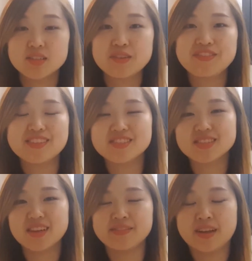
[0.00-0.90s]
So my friends
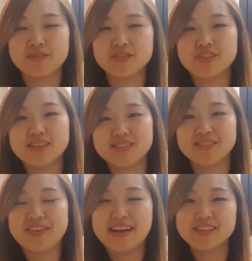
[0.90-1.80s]
just left after
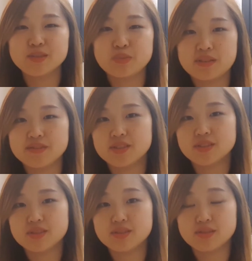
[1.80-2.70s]
trying the radish beef
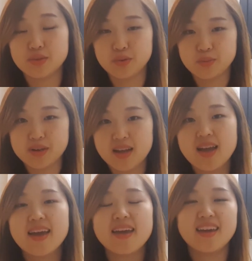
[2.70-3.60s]
soup.
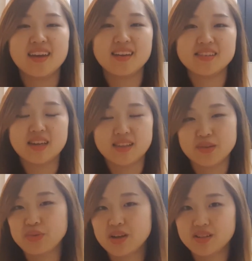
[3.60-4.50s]
And
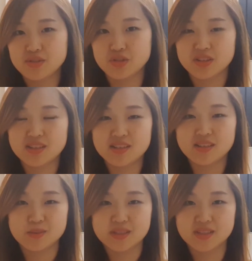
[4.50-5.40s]
I think we all enjoyed
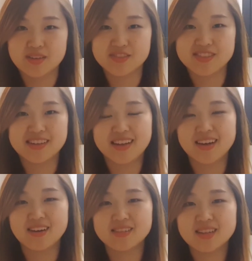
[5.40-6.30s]
it, especially after a
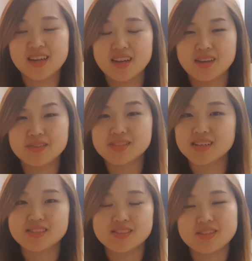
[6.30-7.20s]
night out. And it was
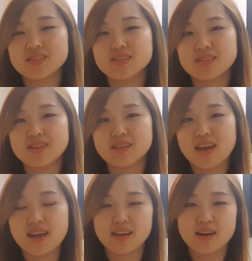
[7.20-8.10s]
nice to just
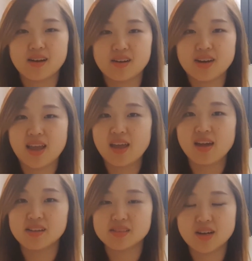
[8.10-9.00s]
hang out
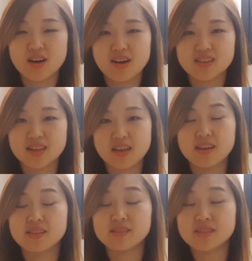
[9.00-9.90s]
and talk
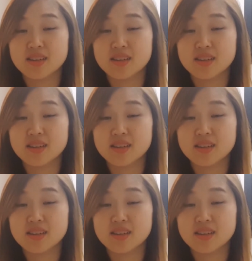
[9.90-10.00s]
and